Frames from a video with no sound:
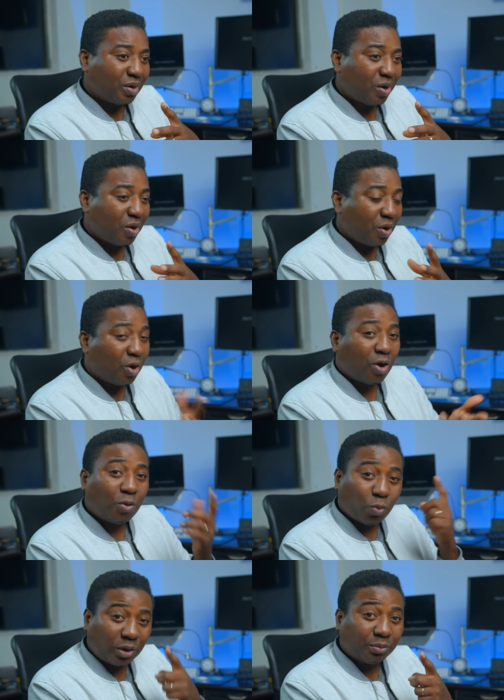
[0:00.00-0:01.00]
or
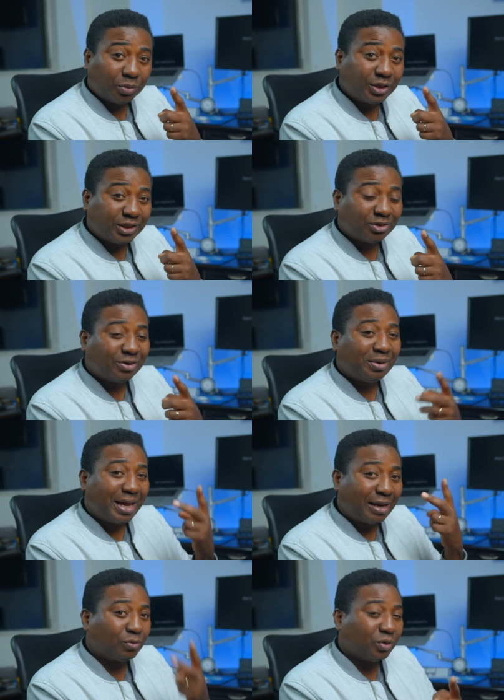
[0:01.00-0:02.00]
one monitor
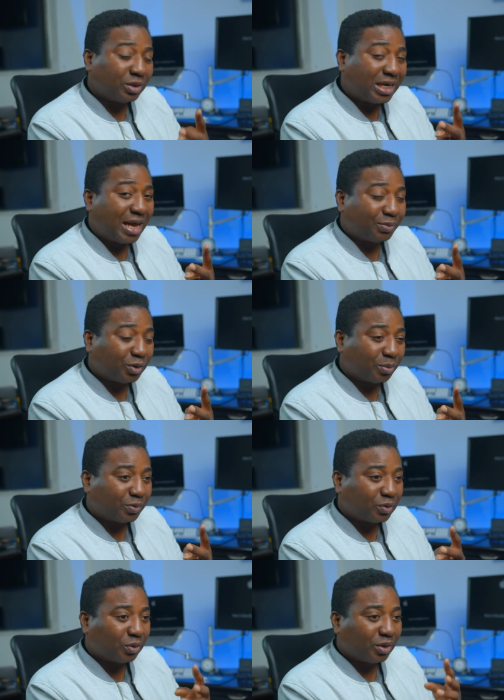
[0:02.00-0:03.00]
and one laptop.
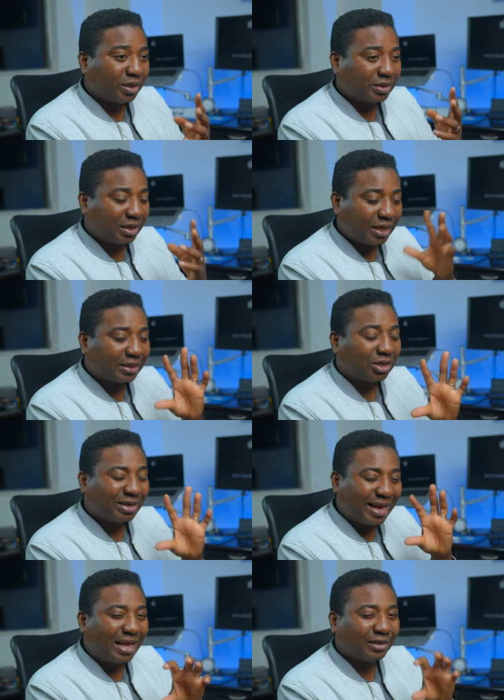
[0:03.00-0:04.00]
So it's, it's got
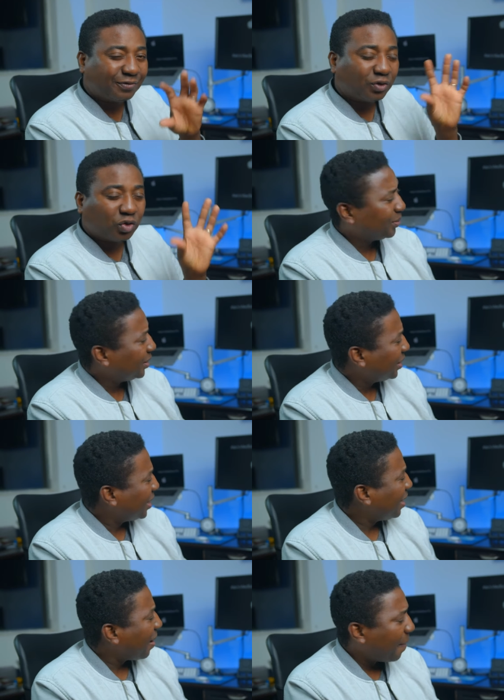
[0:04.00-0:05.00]
hands for two.
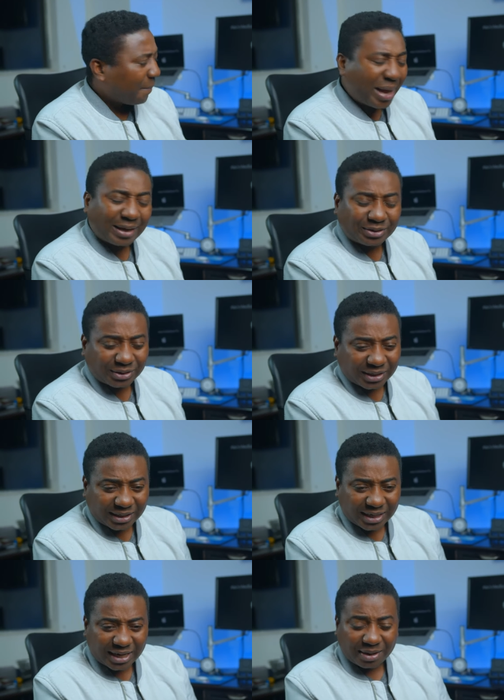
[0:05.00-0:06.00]
Back to the
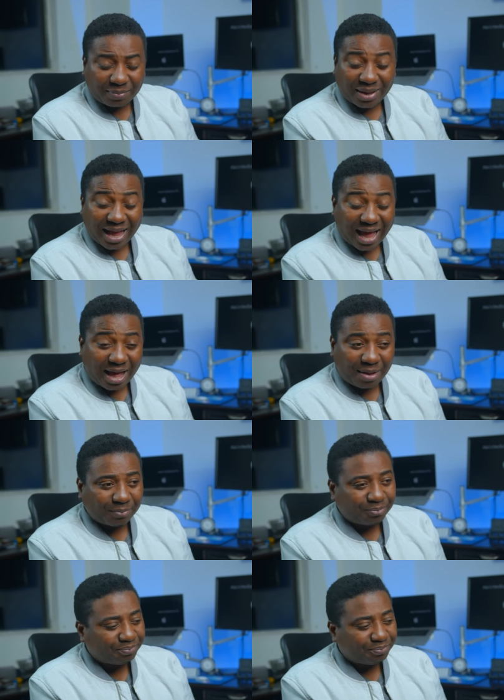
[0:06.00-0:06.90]
um, arm,